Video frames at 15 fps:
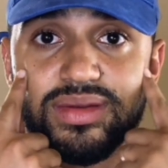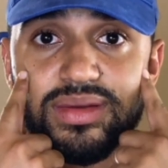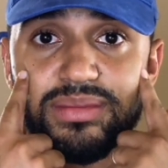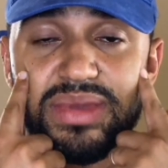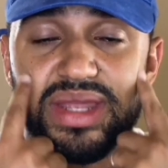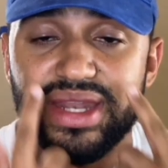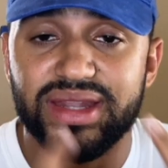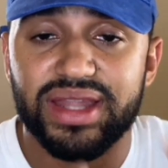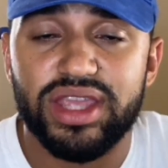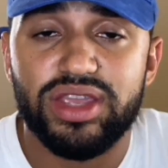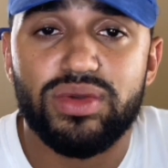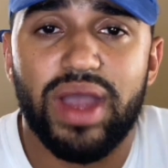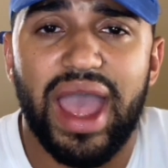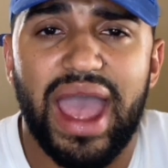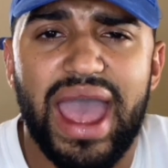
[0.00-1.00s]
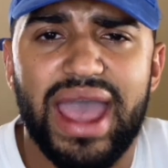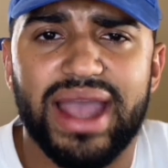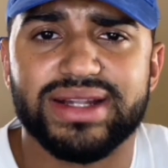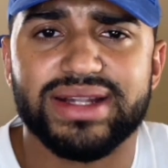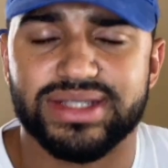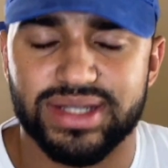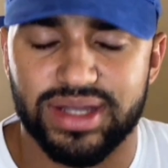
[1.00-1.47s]
Meaning that you
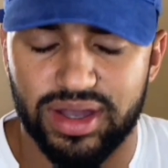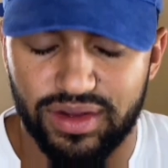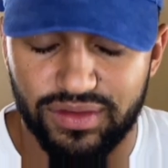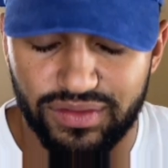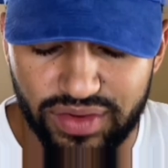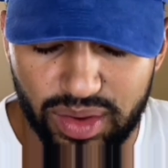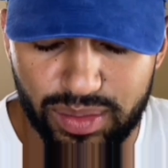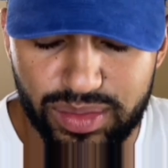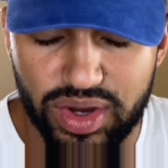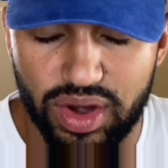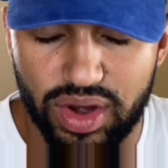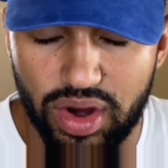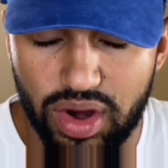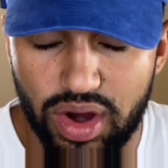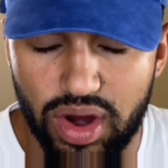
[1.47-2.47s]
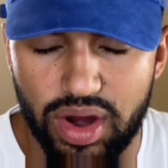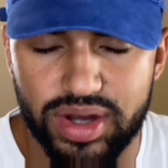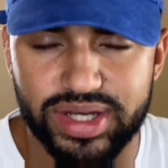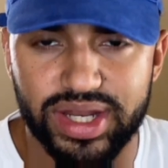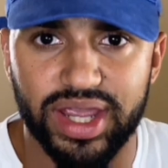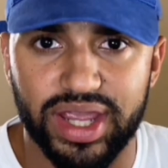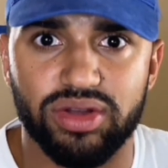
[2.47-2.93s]
act from your
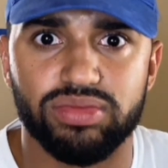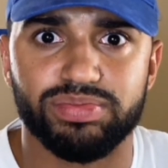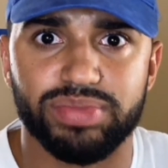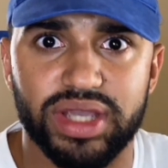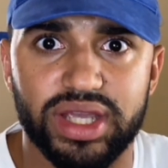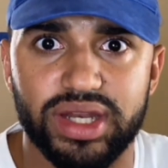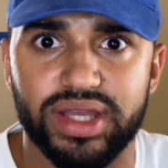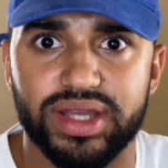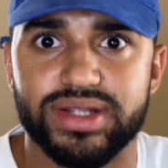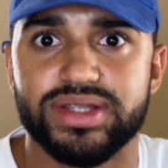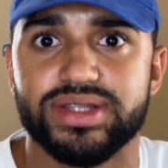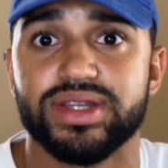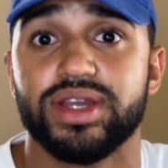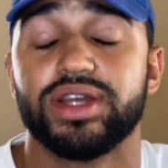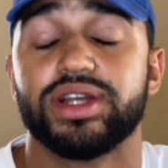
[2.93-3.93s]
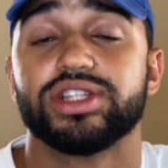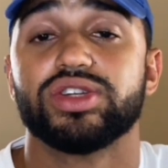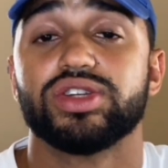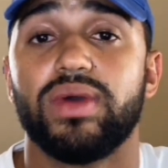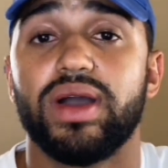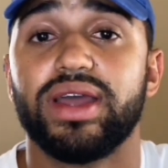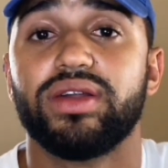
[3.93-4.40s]
heart in obedience to
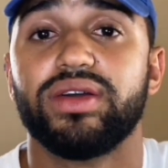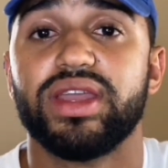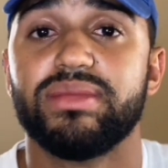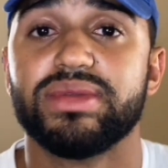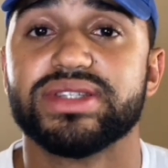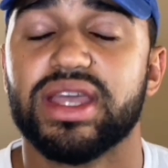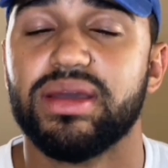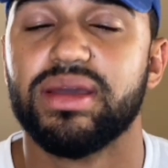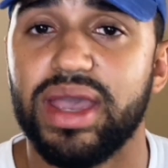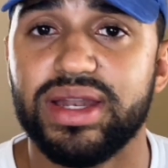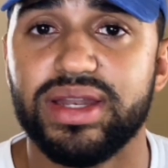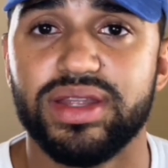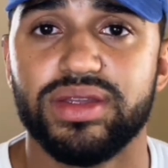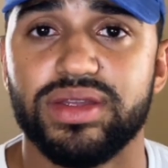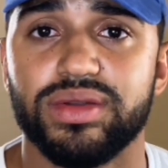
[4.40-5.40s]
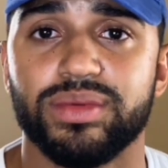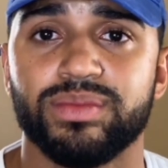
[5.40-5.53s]
what Elohim has commanded you.